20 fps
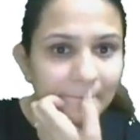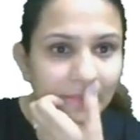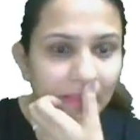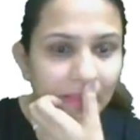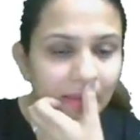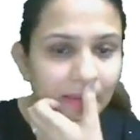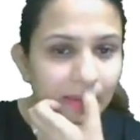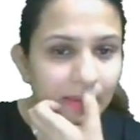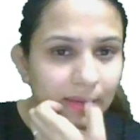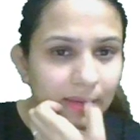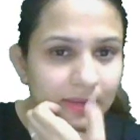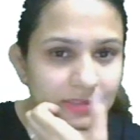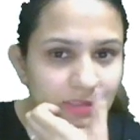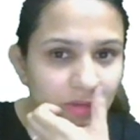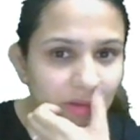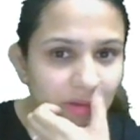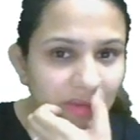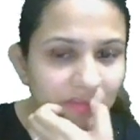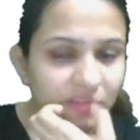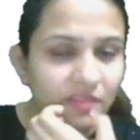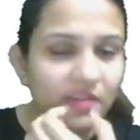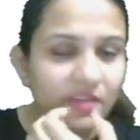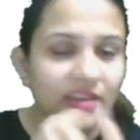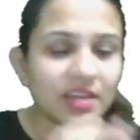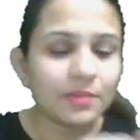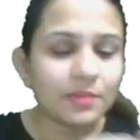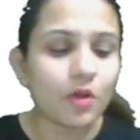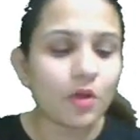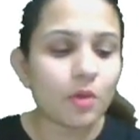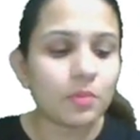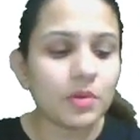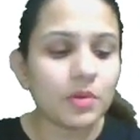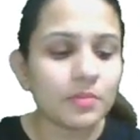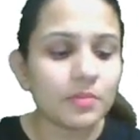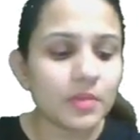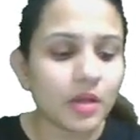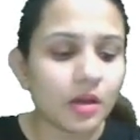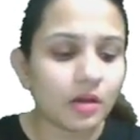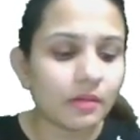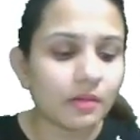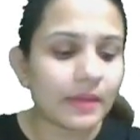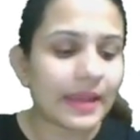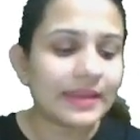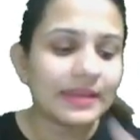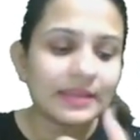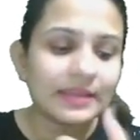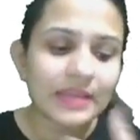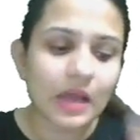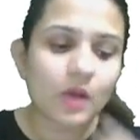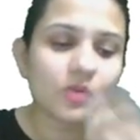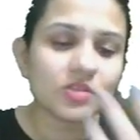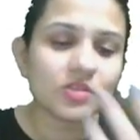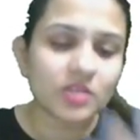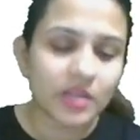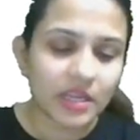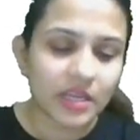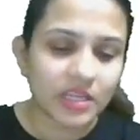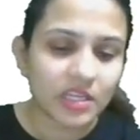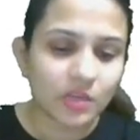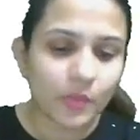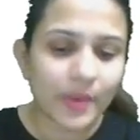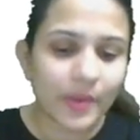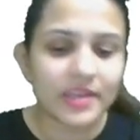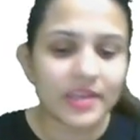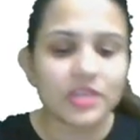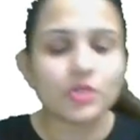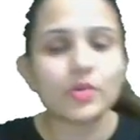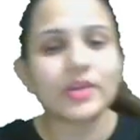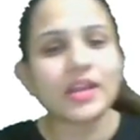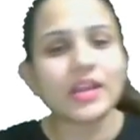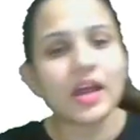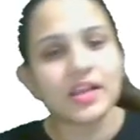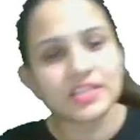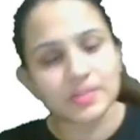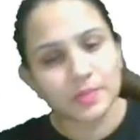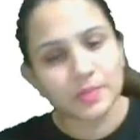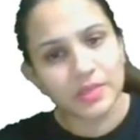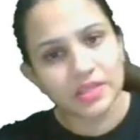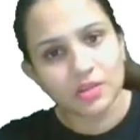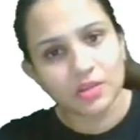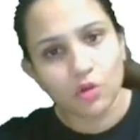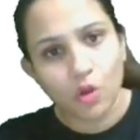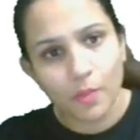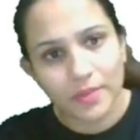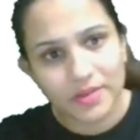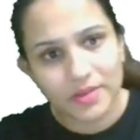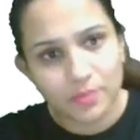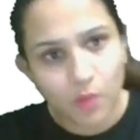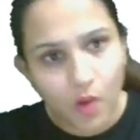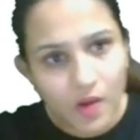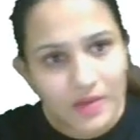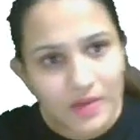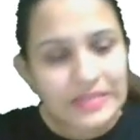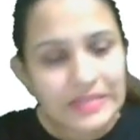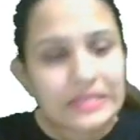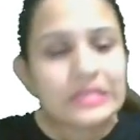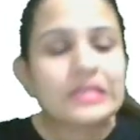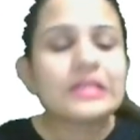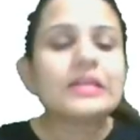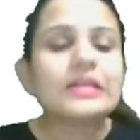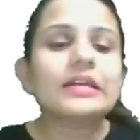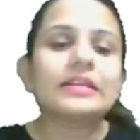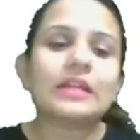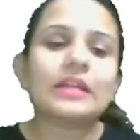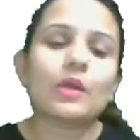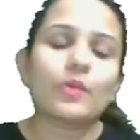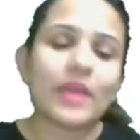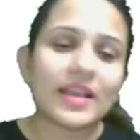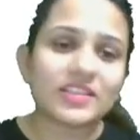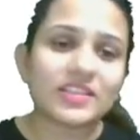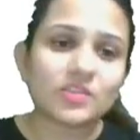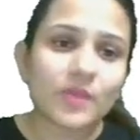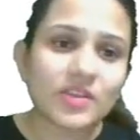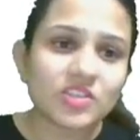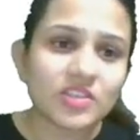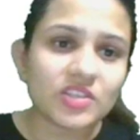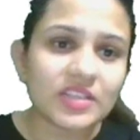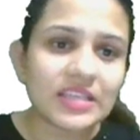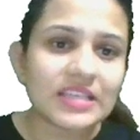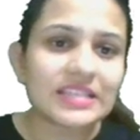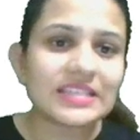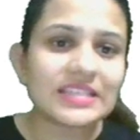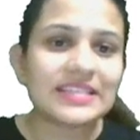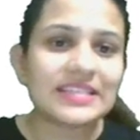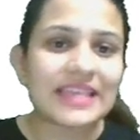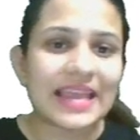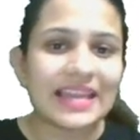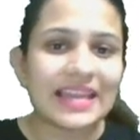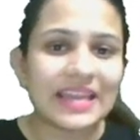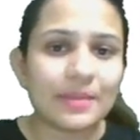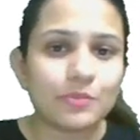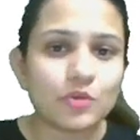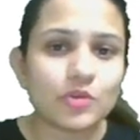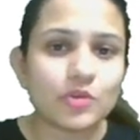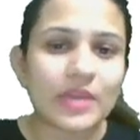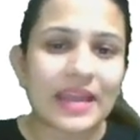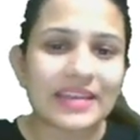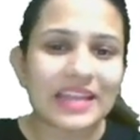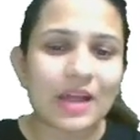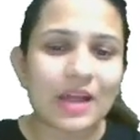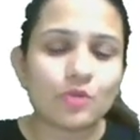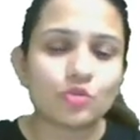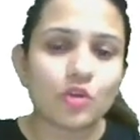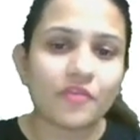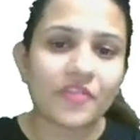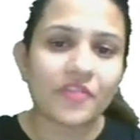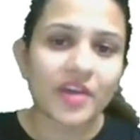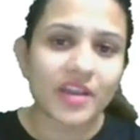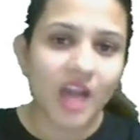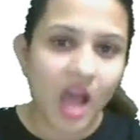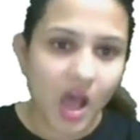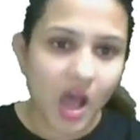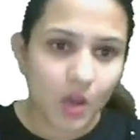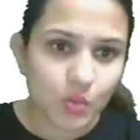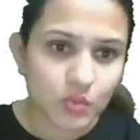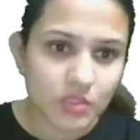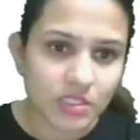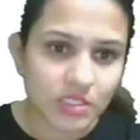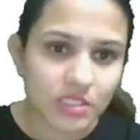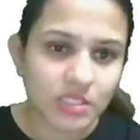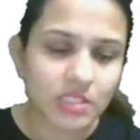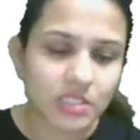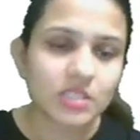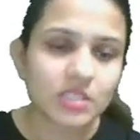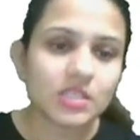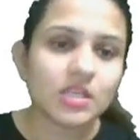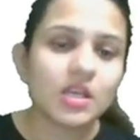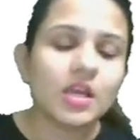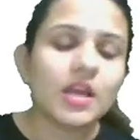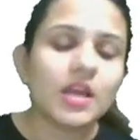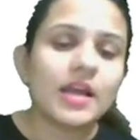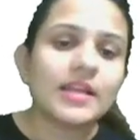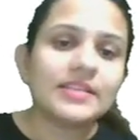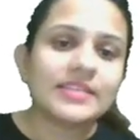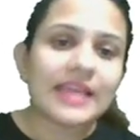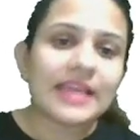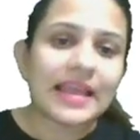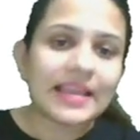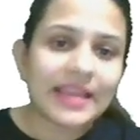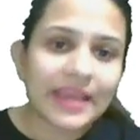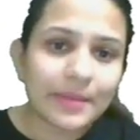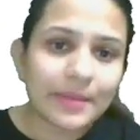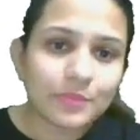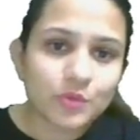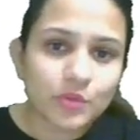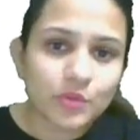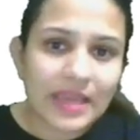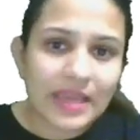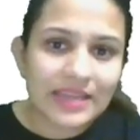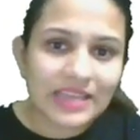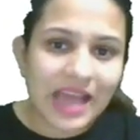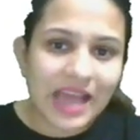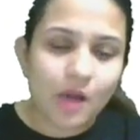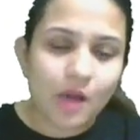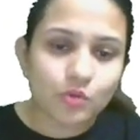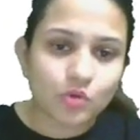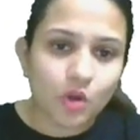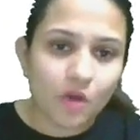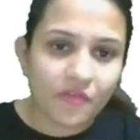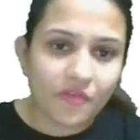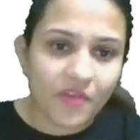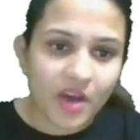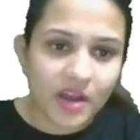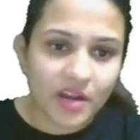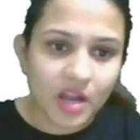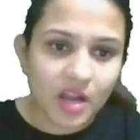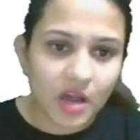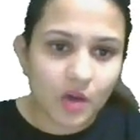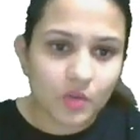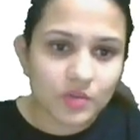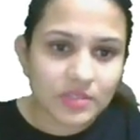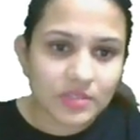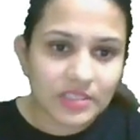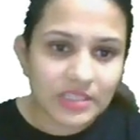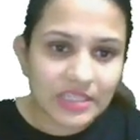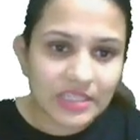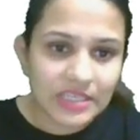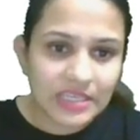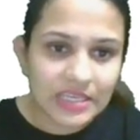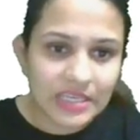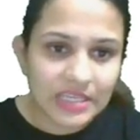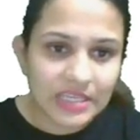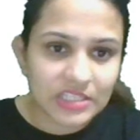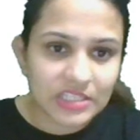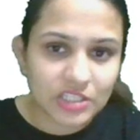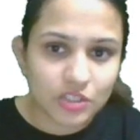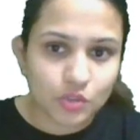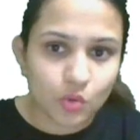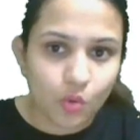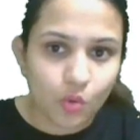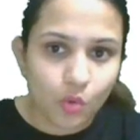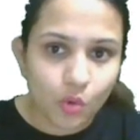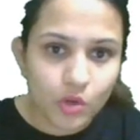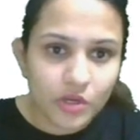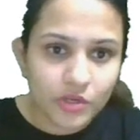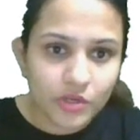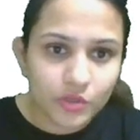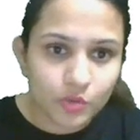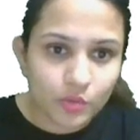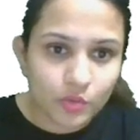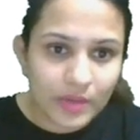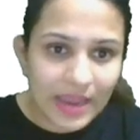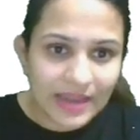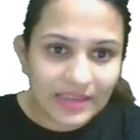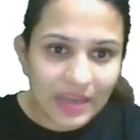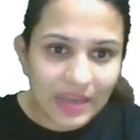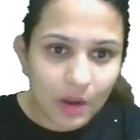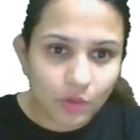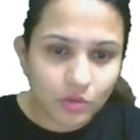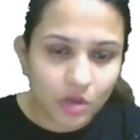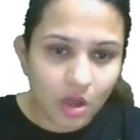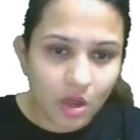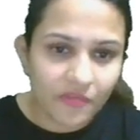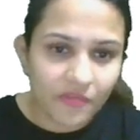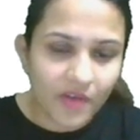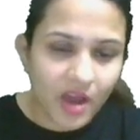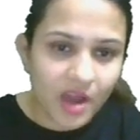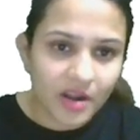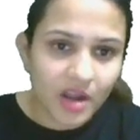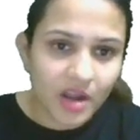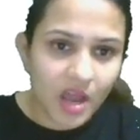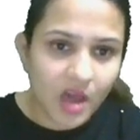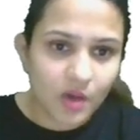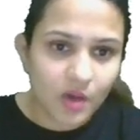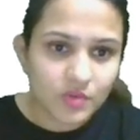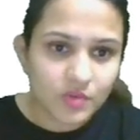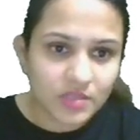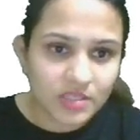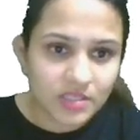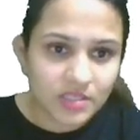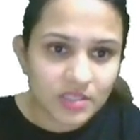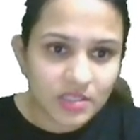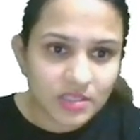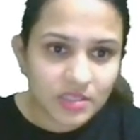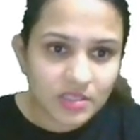So if you have any problem, any doubts or any query, you can ask me in the comment box. Now, next question is, tell him to get out of our house. Tell him to get out of our house. He is told to get out of our house.